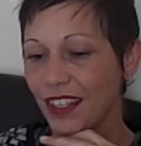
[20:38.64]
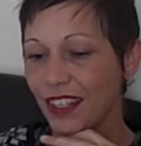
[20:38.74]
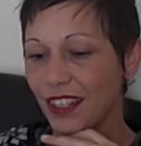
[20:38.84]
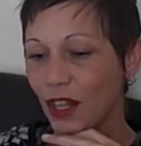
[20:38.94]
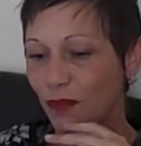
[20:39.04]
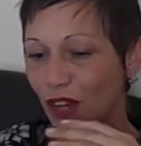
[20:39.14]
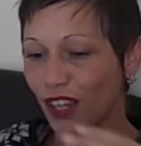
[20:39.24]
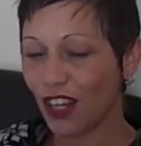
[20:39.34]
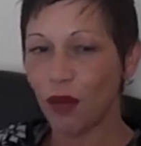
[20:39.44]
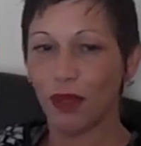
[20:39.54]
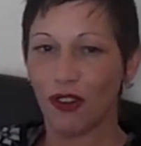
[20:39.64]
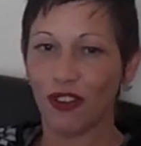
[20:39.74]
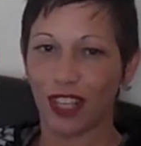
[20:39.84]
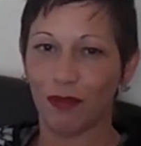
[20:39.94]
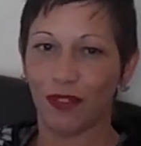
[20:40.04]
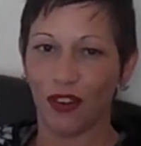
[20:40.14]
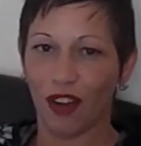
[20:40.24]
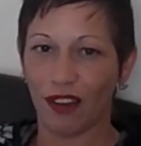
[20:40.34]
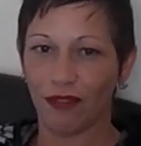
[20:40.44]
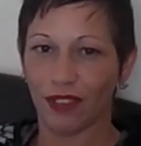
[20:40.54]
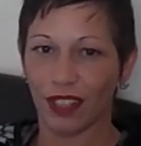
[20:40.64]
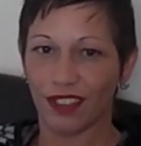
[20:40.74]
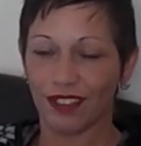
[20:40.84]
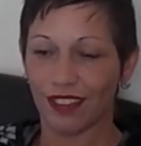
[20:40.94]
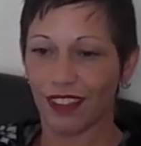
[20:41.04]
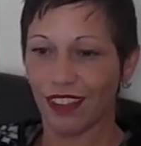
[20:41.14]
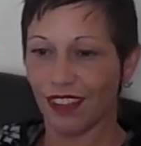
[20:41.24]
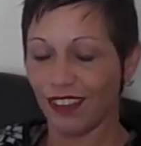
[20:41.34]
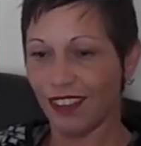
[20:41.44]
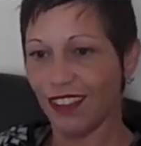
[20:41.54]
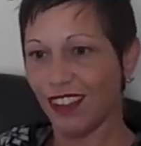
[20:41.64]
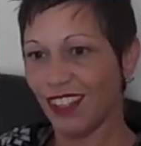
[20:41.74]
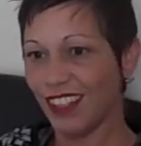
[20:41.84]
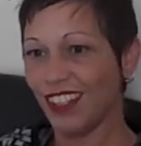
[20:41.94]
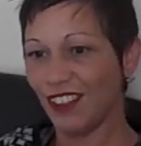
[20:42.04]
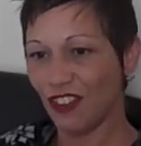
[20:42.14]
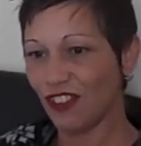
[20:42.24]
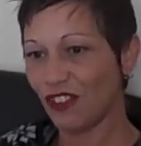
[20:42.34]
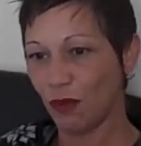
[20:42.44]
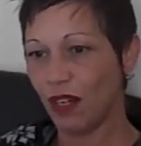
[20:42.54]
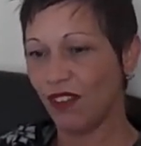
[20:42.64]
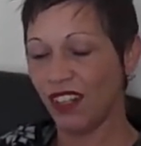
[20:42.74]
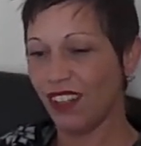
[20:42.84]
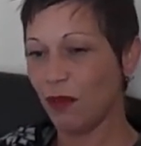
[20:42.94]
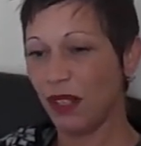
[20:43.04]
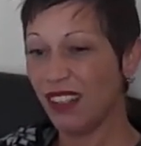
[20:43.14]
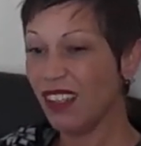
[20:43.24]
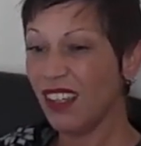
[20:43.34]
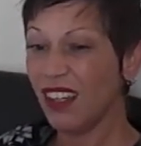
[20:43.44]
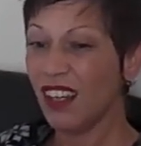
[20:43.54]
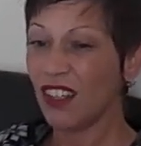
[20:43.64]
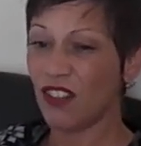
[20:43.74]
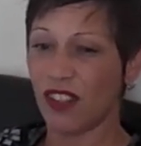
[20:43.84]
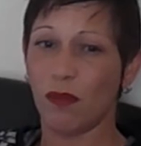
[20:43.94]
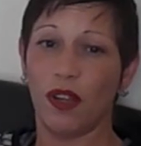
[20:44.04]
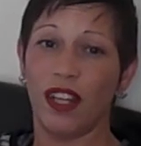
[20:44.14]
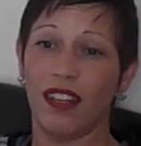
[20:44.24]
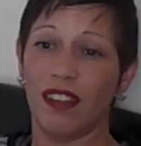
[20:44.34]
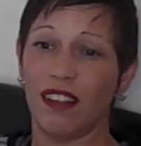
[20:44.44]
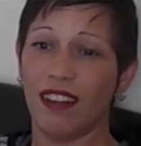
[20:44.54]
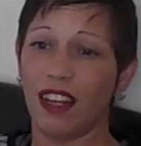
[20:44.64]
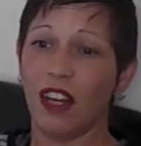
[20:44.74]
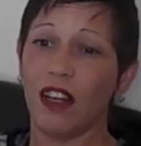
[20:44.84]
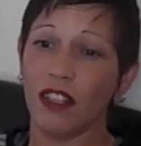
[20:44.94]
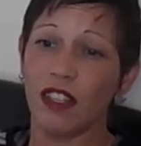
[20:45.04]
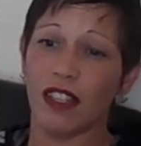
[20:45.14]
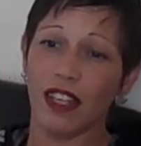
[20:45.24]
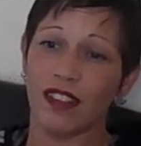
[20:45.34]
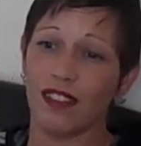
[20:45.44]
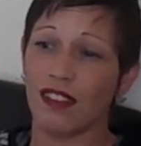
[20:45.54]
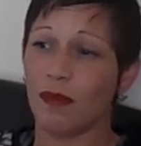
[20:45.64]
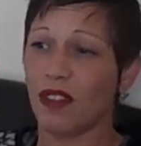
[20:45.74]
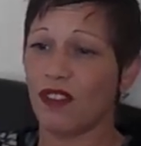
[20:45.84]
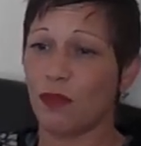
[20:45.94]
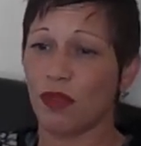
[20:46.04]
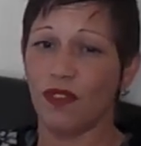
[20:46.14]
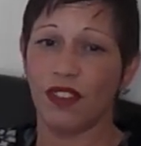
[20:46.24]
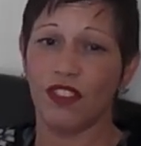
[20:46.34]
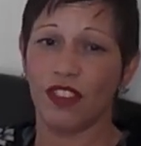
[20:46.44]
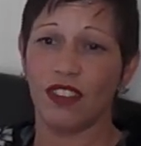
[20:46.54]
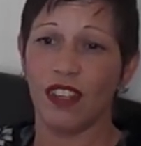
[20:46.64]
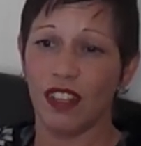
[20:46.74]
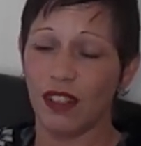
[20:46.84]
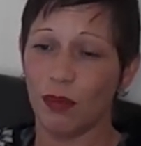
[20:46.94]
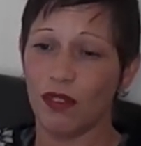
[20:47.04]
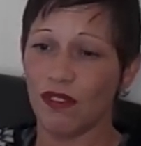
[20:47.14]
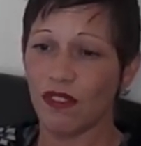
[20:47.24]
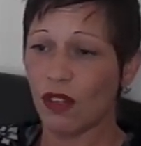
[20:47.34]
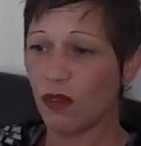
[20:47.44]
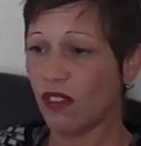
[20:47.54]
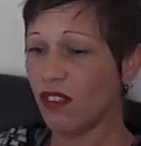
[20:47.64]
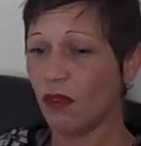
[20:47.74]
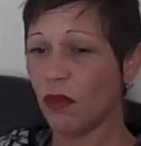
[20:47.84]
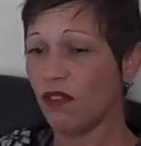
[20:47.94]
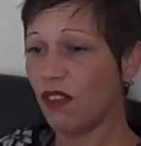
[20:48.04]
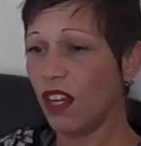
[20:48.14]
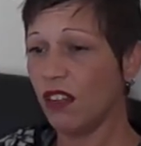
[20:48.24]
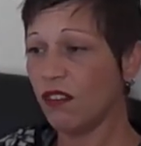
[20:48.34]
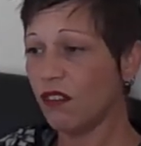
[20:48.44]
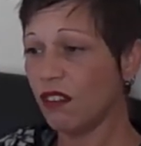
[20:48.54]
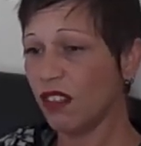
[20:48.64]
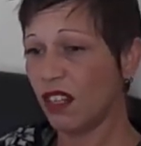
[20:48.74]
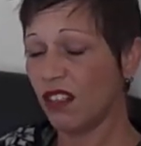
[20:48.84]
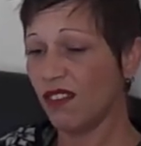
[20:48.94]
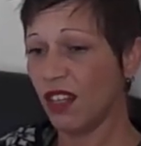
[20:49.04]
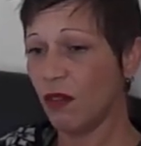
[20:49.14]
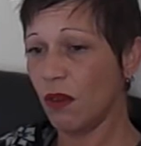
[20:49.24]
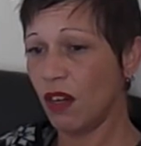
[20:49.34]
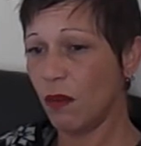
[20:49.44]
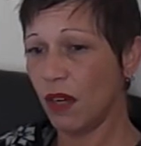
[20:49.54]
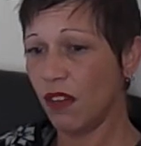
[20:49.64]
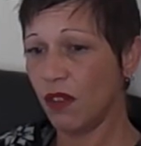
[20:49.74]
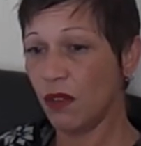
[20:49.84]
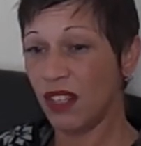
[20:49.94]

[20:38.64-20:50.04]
I can't be locked up for life for this, and that they've got to stop worrying. I mean, cross my, you get just as much privilege in a prison cell as I do in my flat. I don't even know why I'm worried.